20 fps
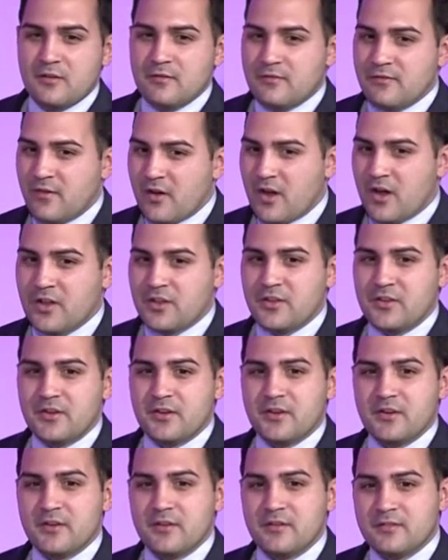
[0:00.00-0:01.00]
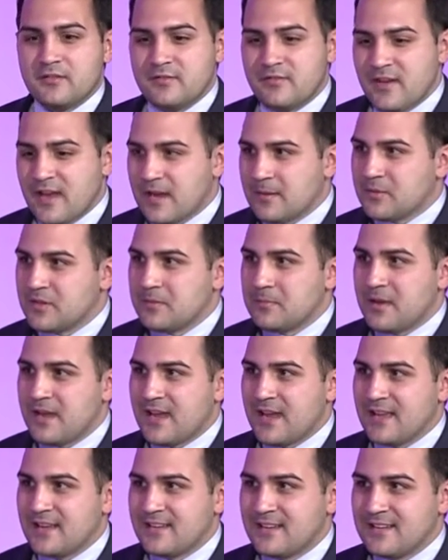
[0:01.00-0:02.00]
father, family
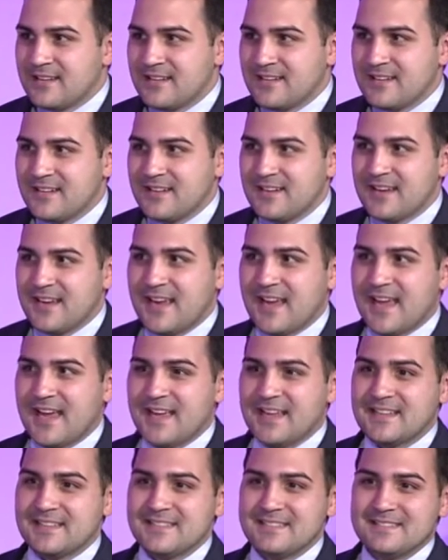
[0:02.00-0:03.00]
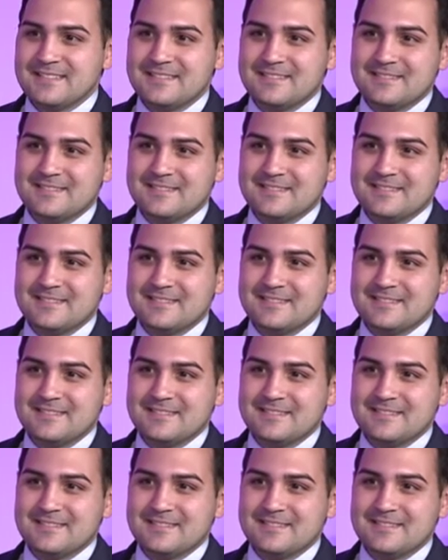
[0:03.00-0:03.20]
man, and